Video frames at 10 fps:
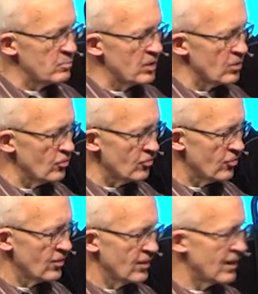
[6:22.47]
bills
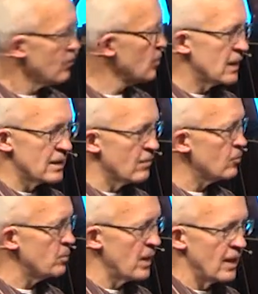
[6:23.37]
that we could never
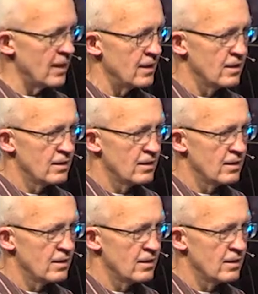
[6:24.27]
pay,